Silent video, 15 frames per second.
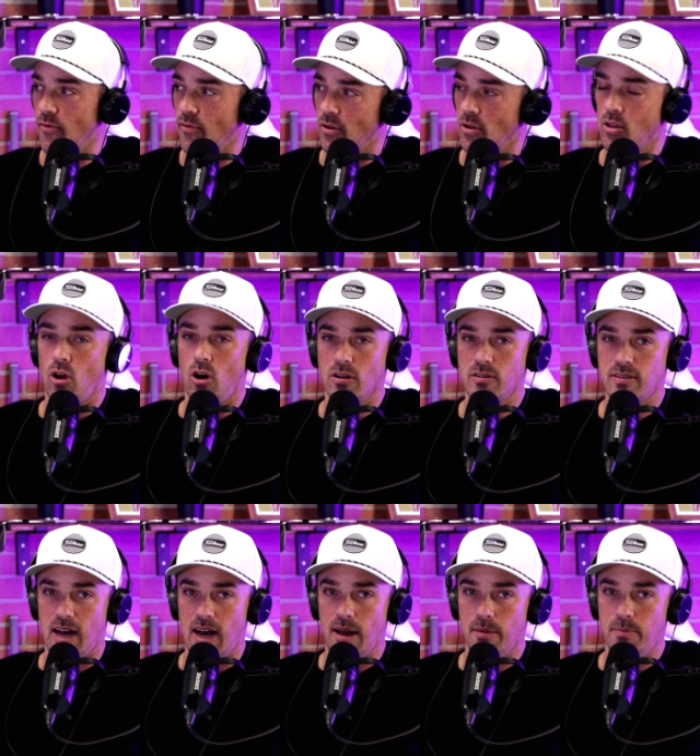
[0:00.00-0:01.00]
for a long
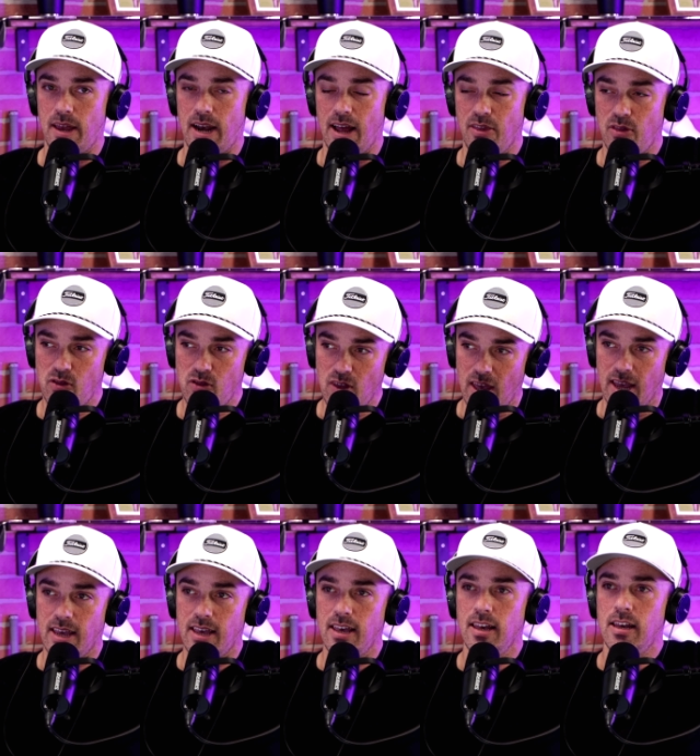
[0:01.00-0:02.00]
time that I
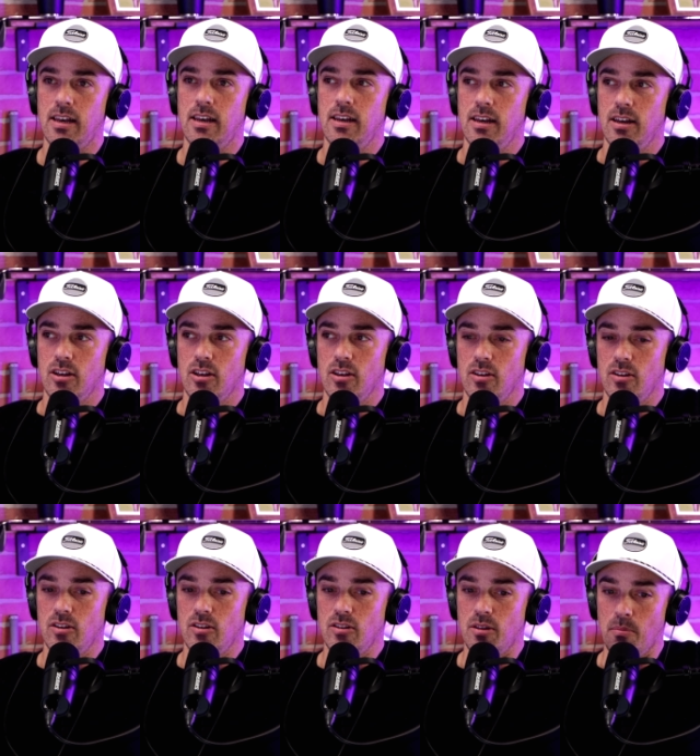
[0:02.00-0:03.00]
think
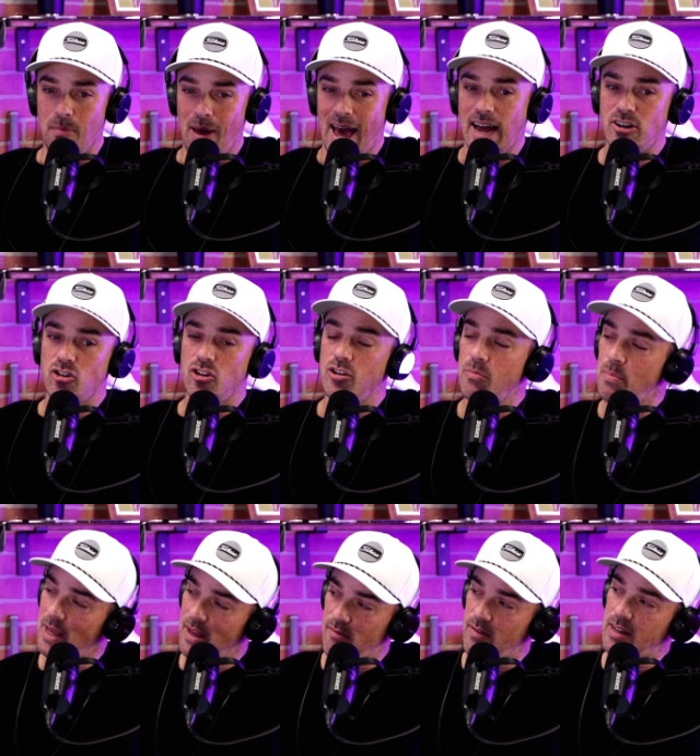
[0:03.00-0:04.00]
the match could
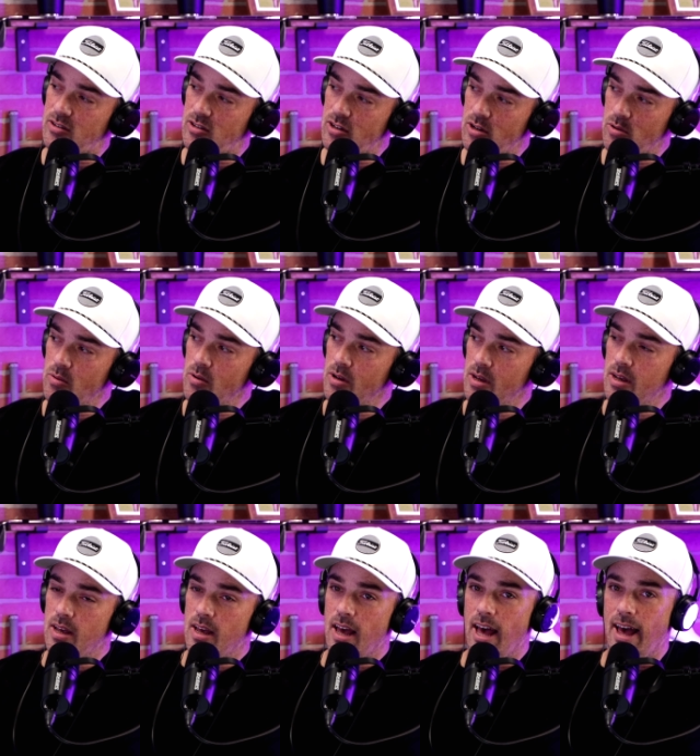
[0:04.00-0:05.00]
pivot to
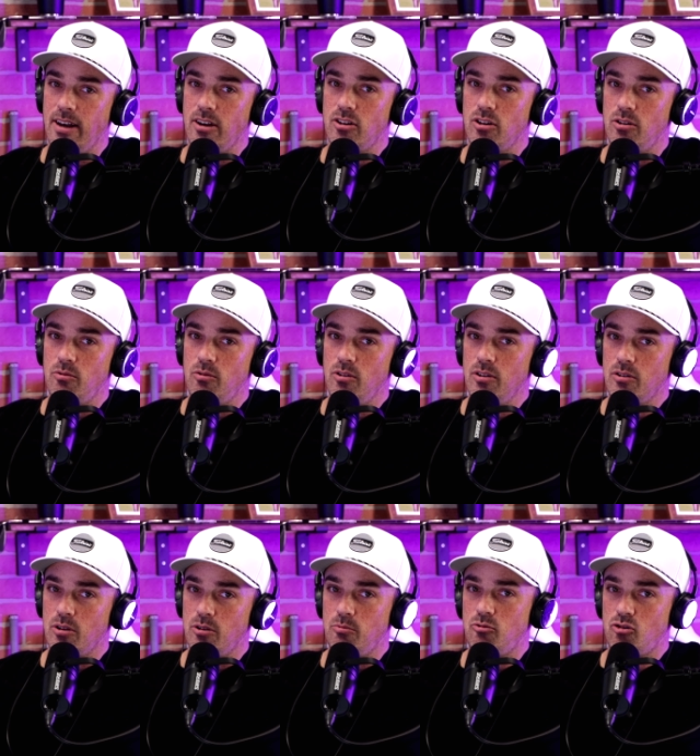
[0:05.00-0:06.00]
and could
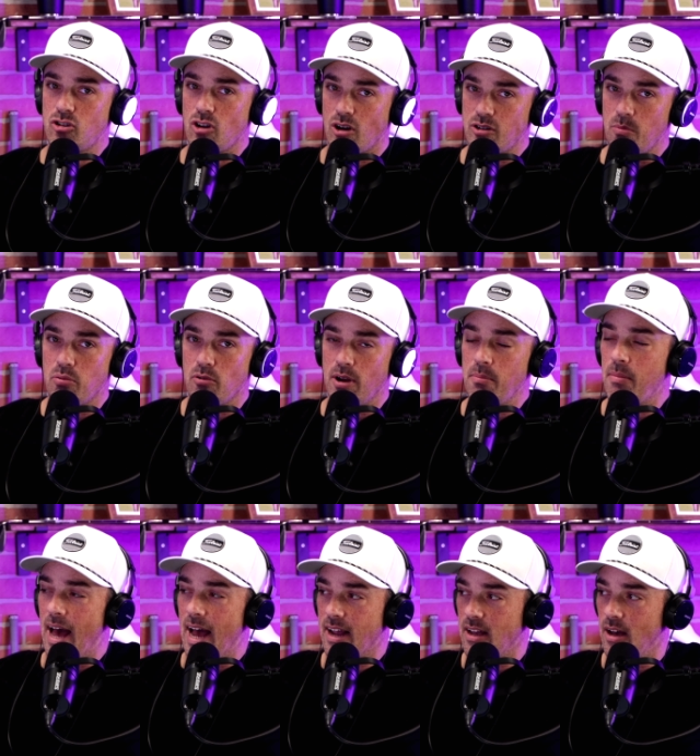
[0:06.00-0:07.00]
start to bring
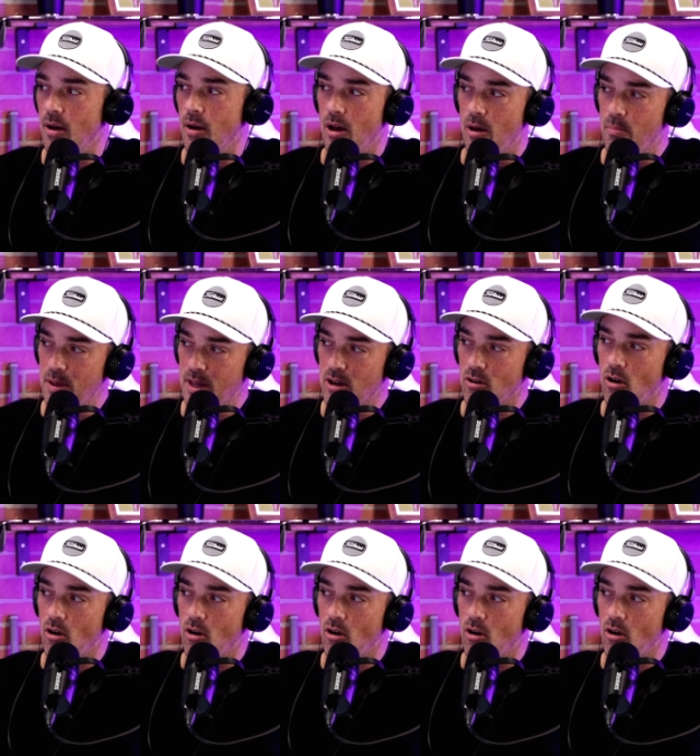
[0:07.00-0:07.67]
back a bigger